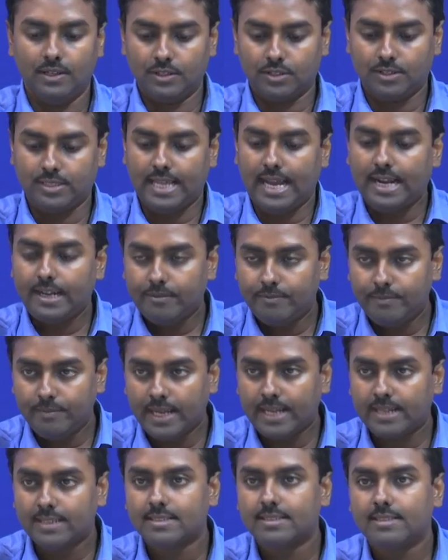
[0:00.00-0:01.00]
So, that
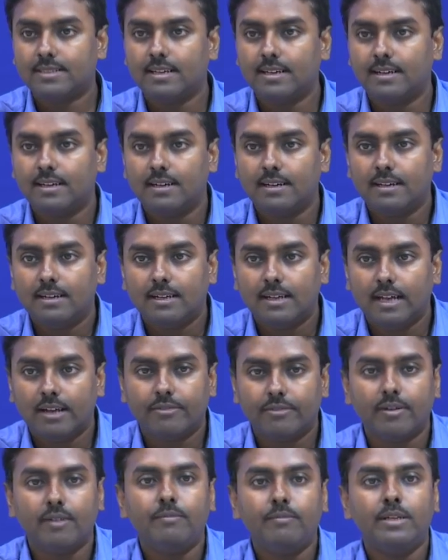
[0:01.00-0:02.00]
makes the
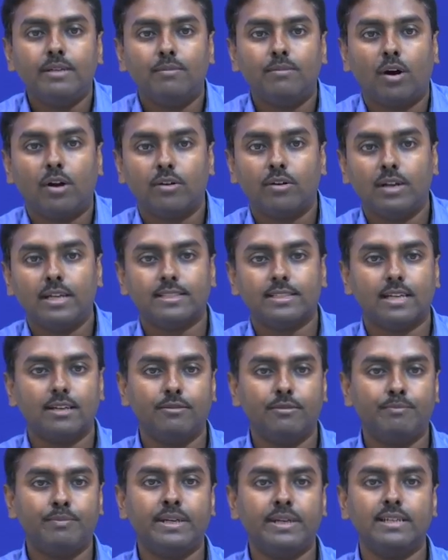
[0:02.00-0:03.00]
FM demodulation
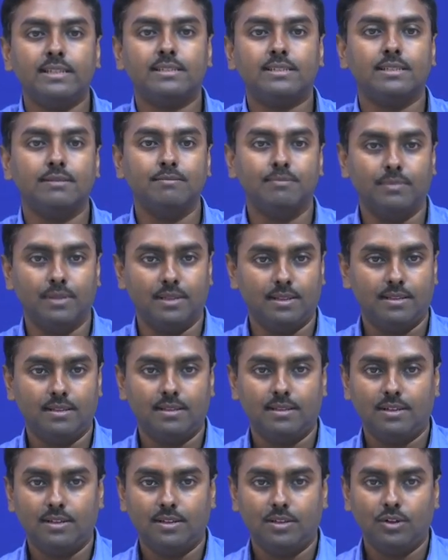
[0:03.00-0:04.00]
pretty simple.
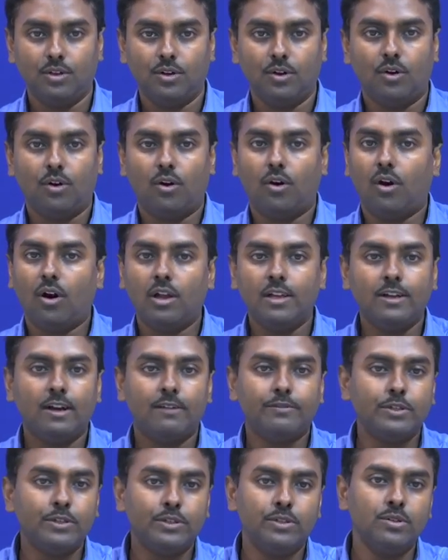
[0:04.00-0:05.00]
All you
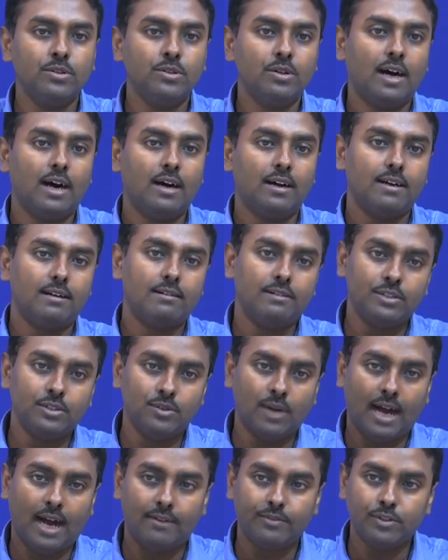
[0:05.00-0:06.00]
have to do,
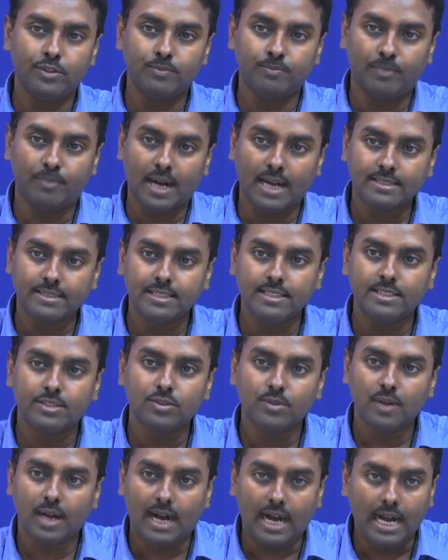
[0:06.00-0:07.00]
you have to pass it
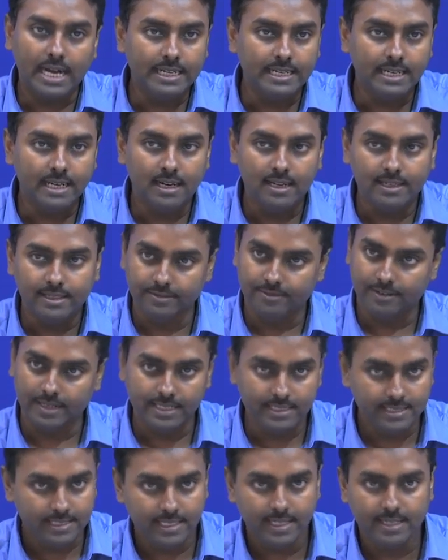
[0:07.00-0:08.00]
through an ideal
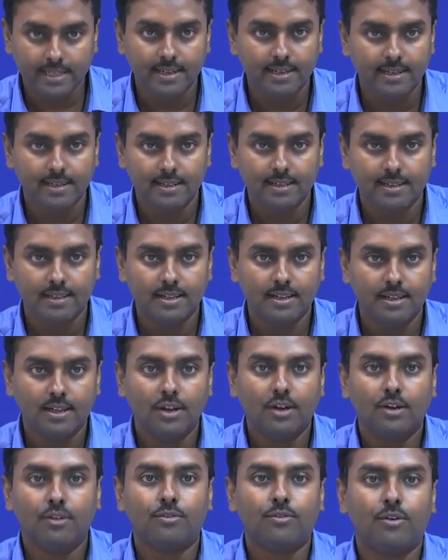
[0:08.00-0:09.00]
differentiator
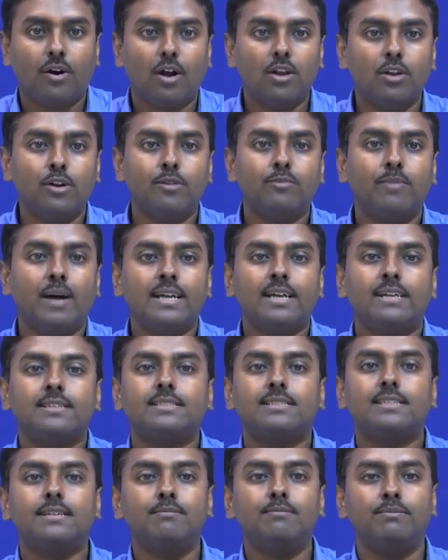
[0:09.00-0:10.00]
followed by a
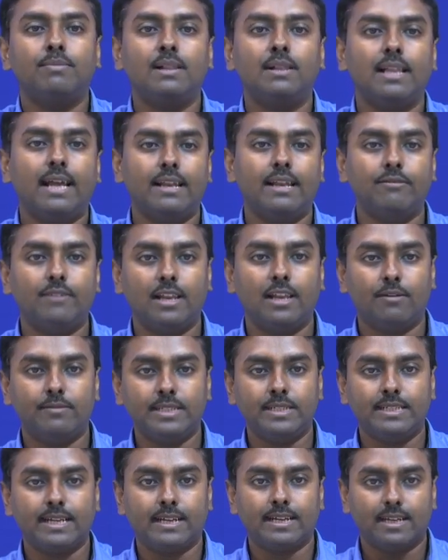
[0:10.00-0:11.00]
simple envelope
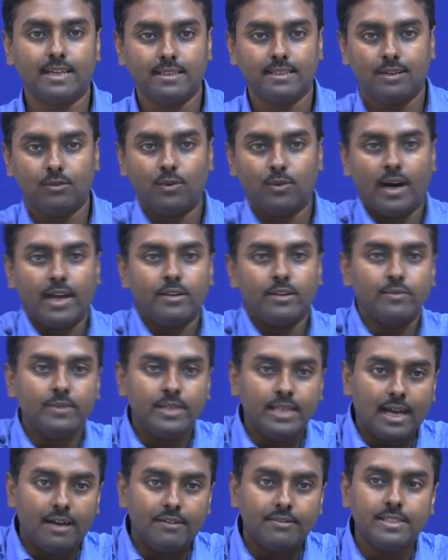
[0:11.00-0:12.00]
detector, the one
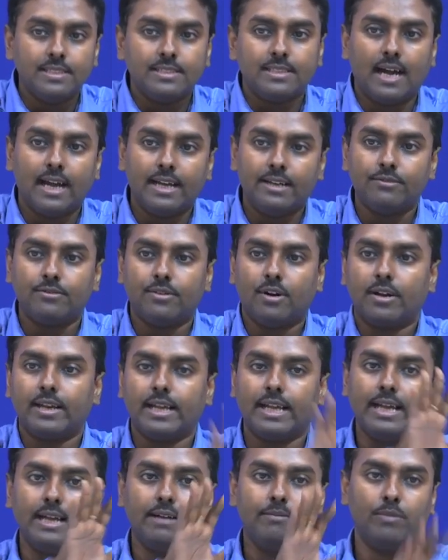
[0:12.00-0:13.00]
we have designed for
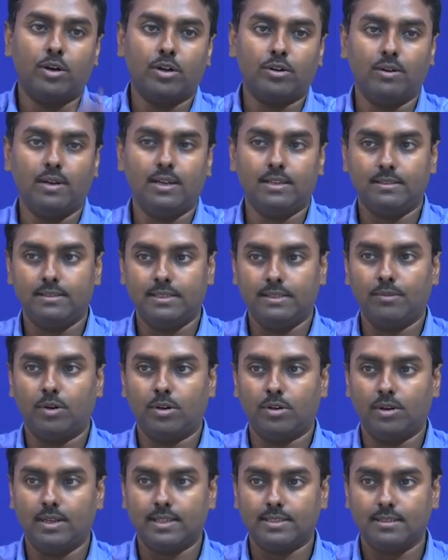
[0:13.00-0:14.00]
AM
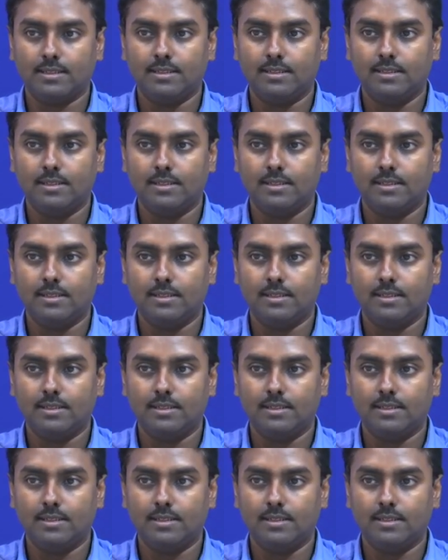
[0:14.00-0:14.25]
demodulation.